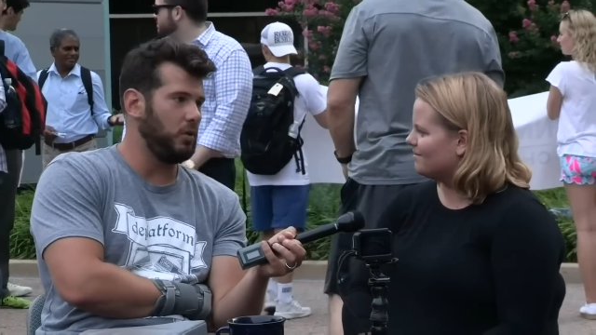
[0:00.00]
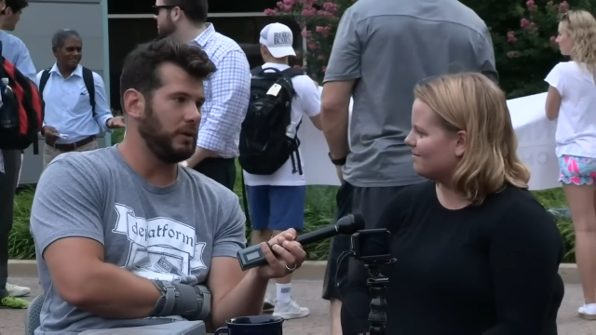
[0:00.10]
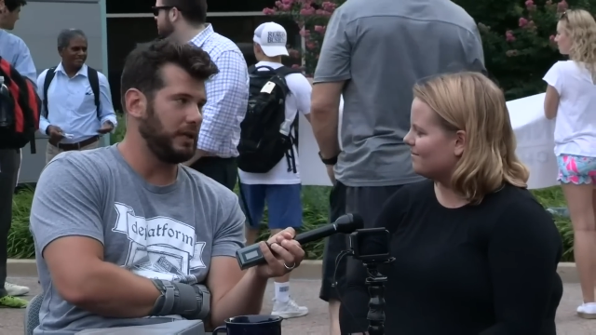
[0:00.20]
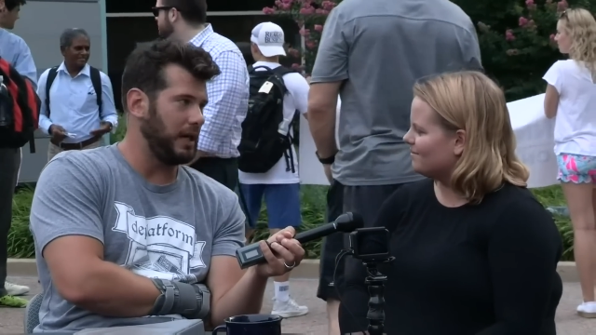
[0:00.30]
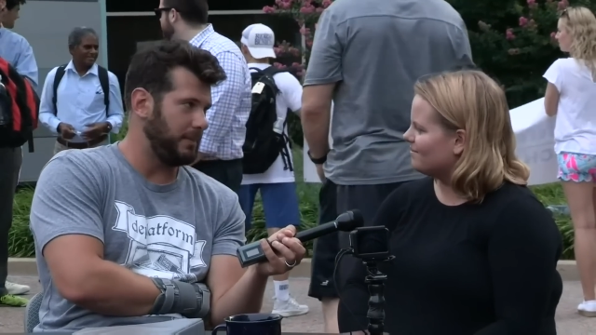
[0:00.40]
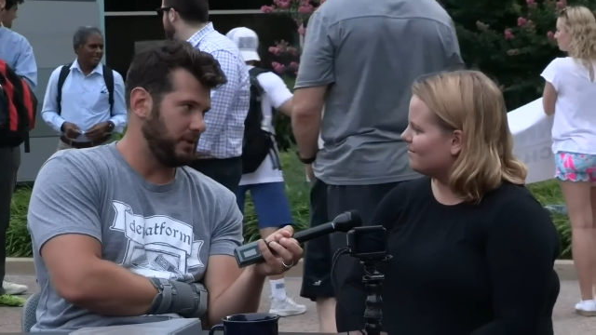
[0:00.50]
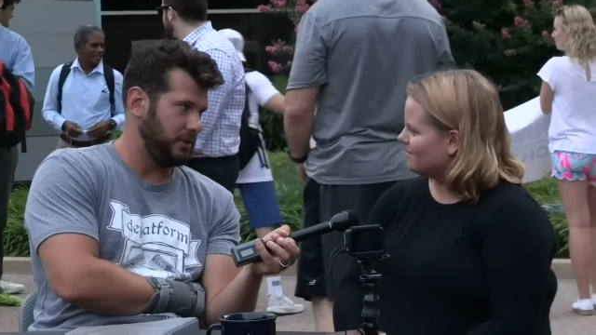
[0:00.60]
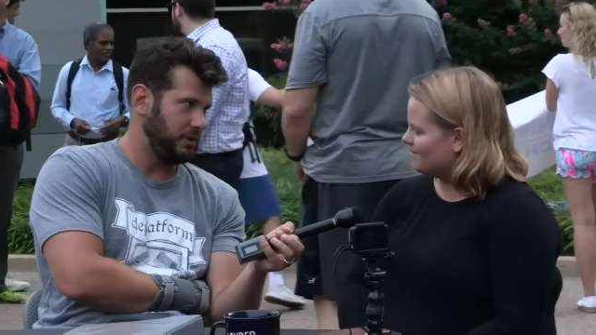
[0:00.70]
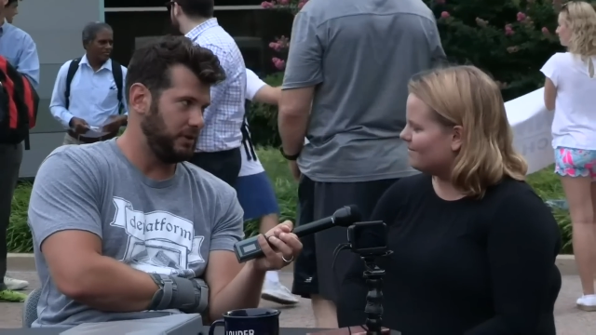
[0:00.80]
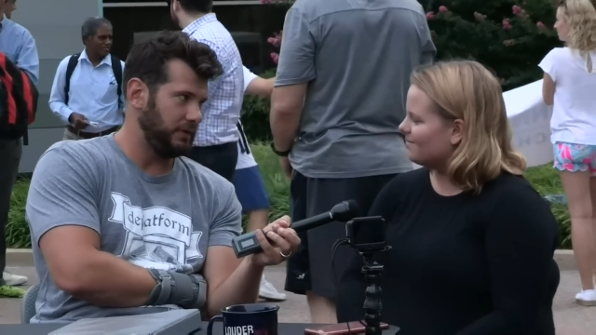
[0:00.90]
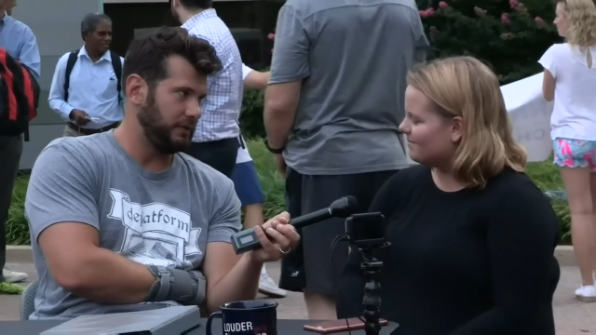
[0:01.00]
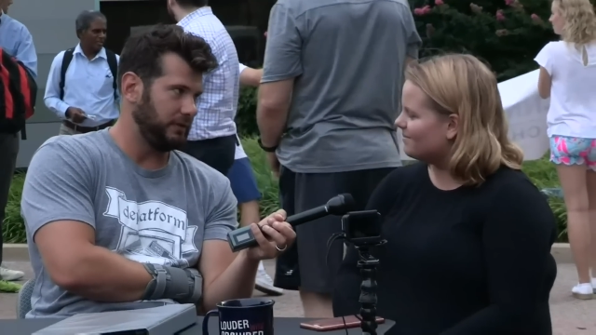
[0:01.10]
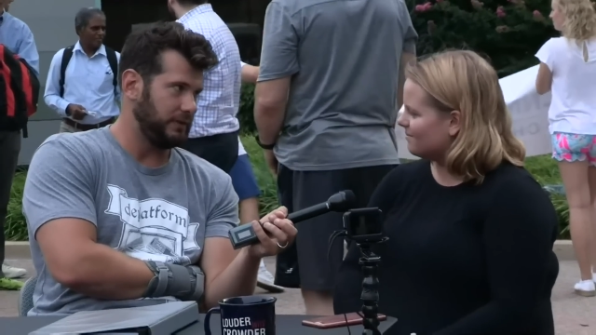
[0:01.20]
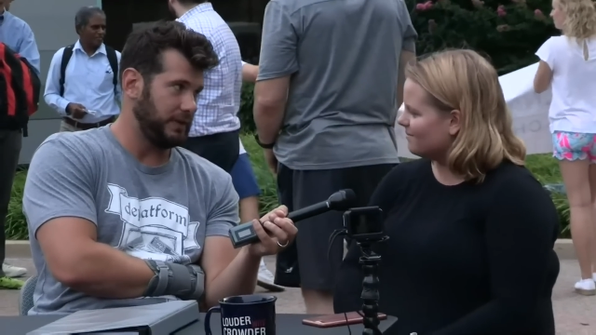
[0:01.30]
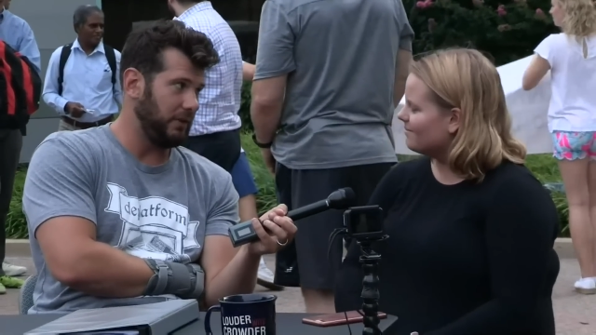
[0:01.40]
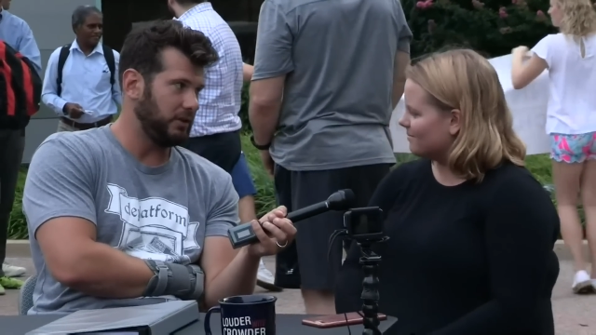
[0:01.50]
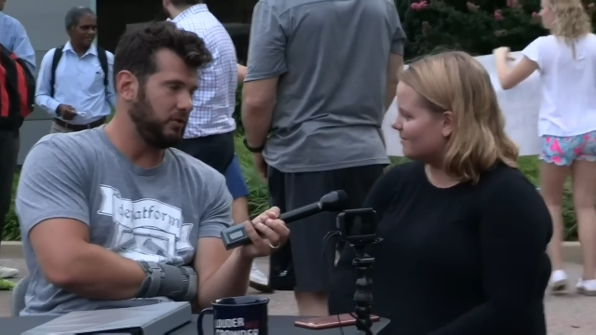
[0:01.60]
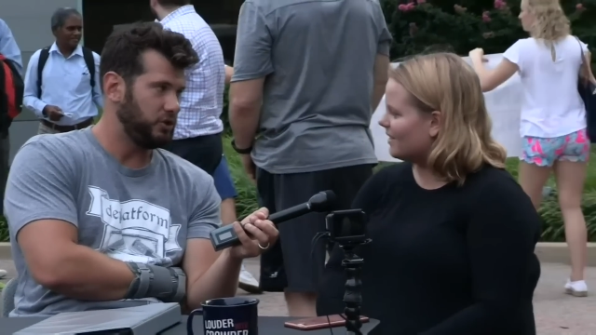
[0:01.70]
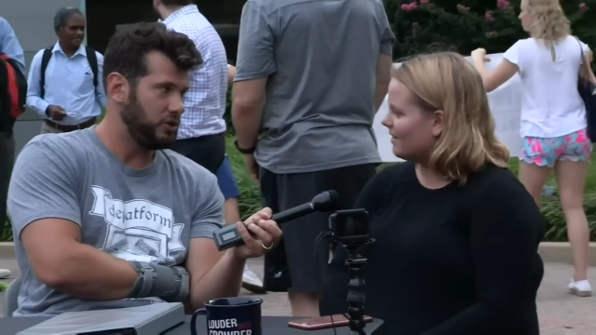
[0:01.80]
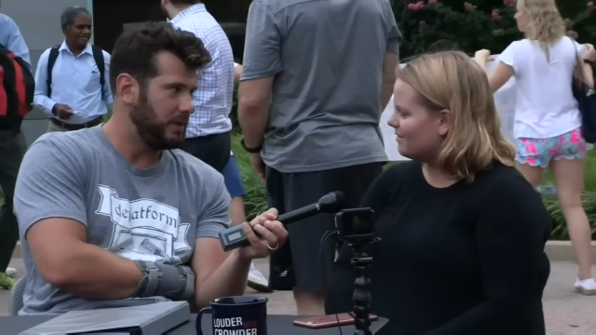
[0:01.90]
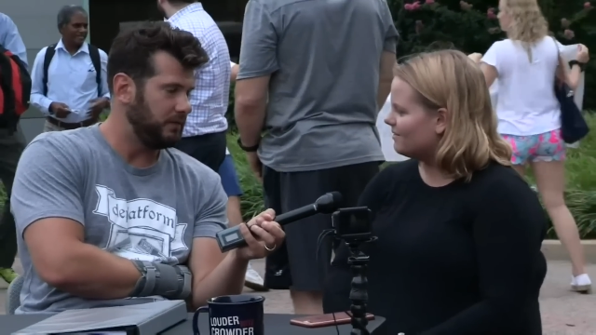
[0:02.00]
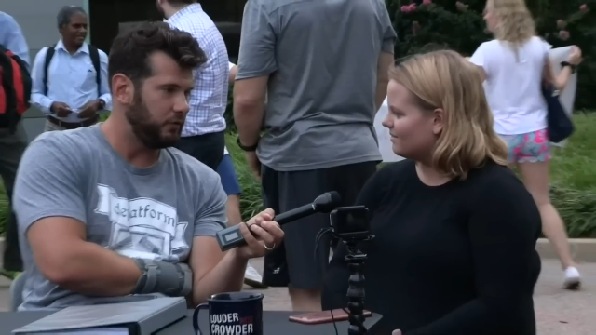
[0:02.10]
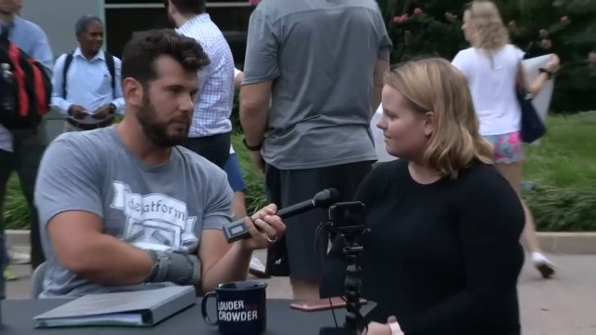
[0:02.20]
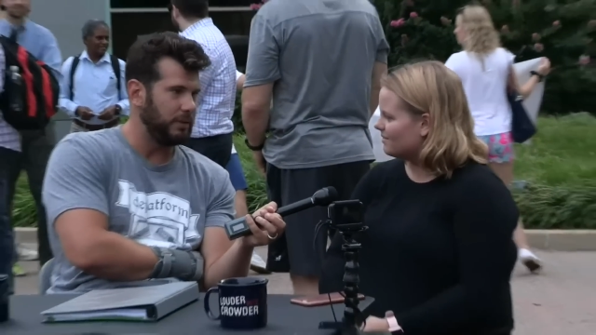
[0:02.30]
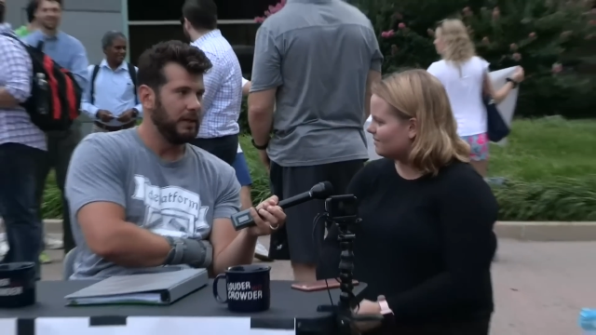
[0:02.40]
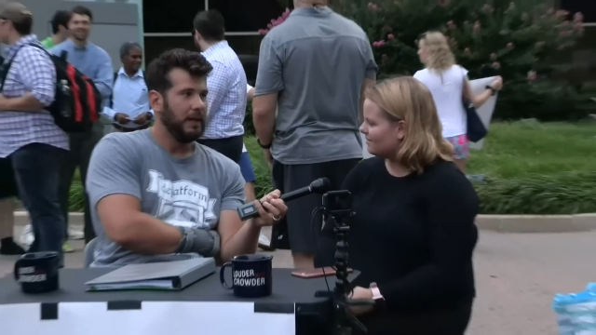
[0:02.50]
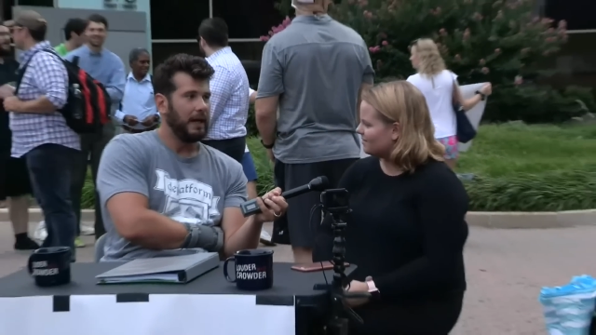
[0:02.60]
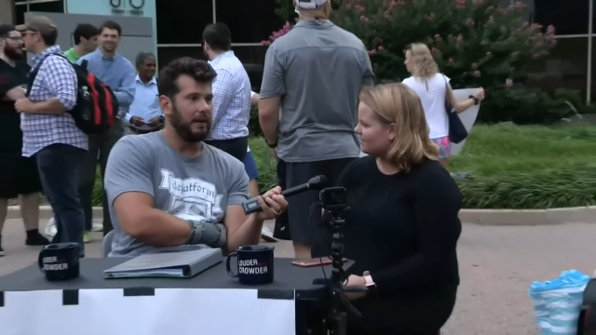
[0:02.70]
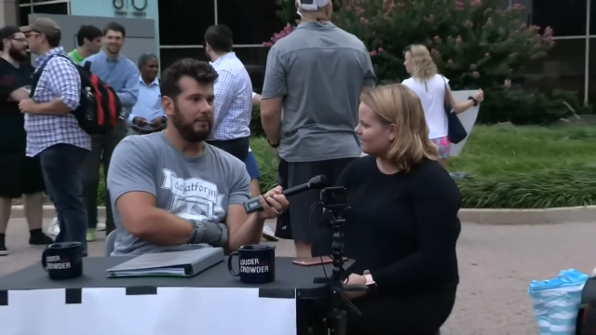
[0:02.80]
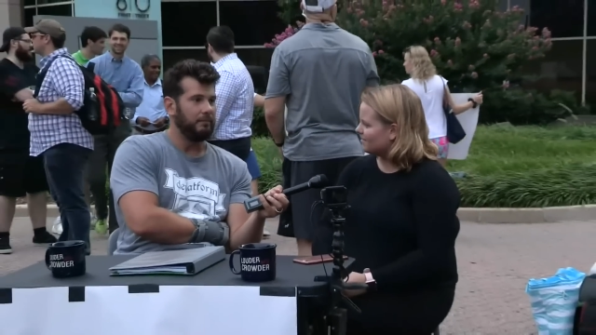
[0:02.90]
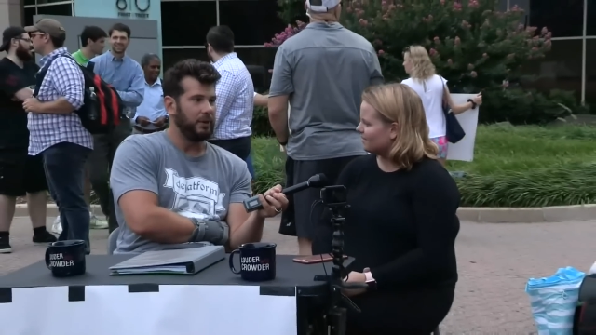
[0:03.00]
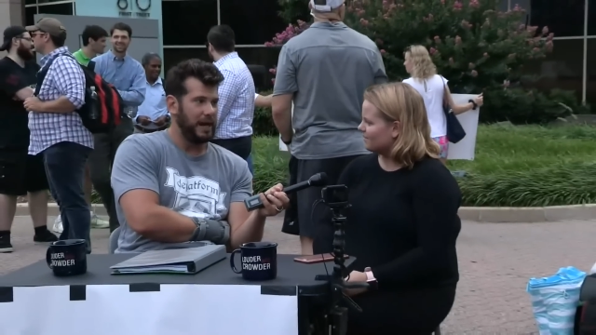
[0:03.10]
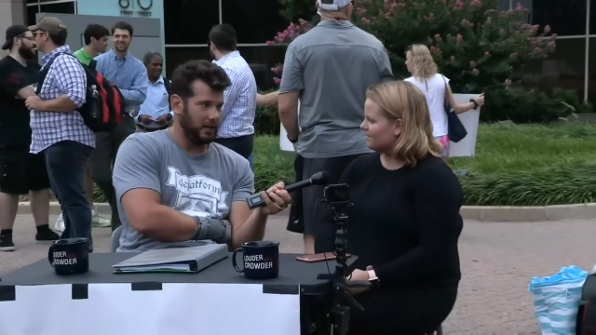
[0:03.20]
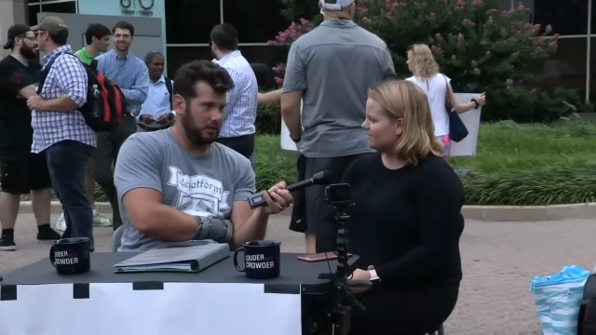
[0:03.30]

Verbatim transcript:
Speaker 1: know what the opposition is, is, is mm-hmm. telling you. You should be informed. Um, but I